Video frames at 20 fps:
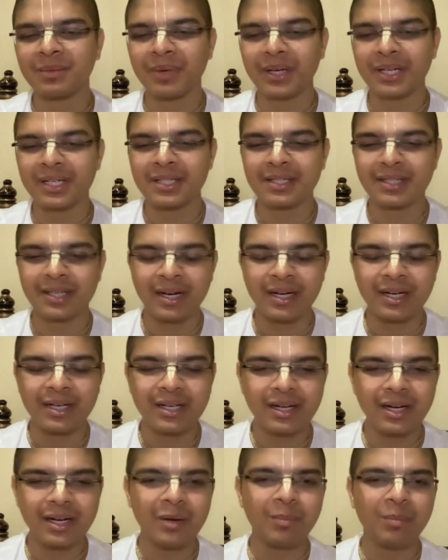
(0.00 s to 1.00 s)
but
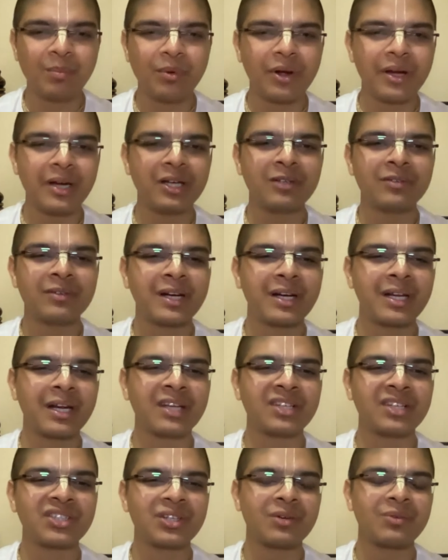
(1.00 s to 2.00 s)
central point of
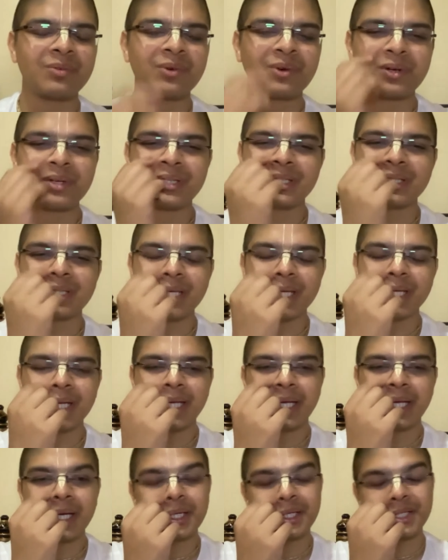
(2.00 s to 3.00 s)
attraction was
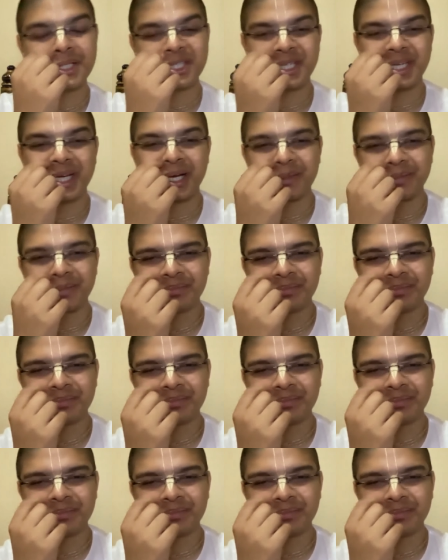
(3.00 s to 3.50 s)
Krishna.